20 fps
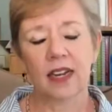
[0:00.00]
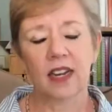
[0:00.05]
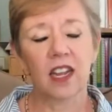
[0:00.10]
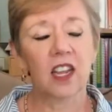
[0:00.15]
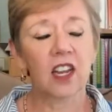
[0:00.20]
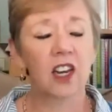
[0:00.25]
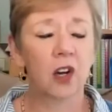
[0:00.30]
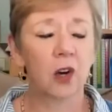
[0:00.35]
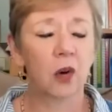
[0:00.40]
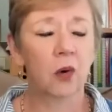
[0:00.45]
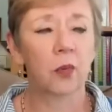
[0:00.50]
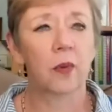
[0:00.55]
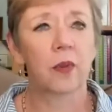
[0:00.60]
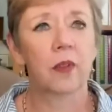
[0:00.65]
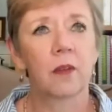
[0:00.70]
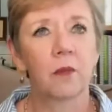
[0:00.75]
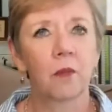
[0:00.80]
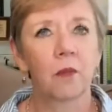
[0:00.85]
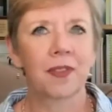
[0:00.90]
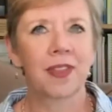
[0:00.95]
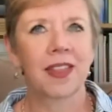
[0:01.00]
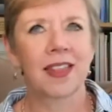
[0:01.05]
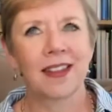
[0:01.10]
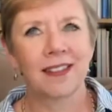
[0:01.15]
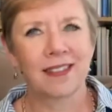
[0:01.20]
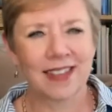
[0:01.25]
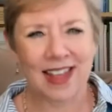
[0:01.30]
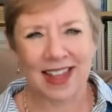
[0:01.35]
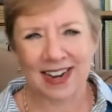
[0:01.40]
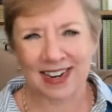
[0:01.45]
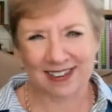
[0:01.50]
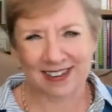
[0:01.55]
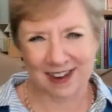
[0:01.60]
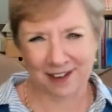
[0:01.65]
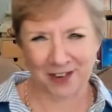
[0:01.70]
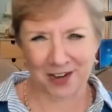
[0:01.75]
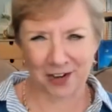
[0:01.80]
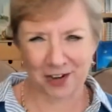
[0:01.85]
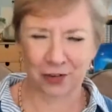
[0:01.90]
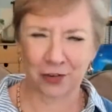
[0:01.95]
And, you know, isn't that a
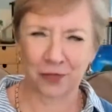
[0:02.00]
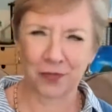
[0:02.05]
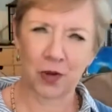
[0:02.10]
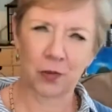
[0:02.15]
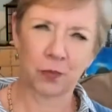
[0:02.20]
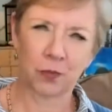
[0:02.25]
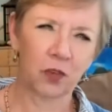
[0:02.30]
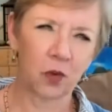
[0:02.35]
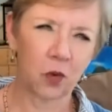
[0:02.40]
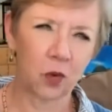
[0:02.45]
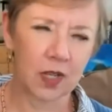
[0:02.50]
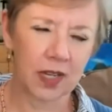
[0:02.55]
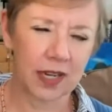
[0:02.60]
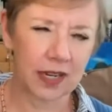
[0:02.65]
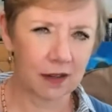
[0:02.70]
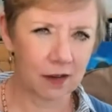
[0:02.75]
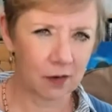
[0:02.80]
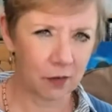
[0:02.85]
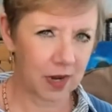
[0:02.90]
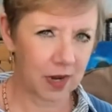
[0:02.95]
definition of homeschooling?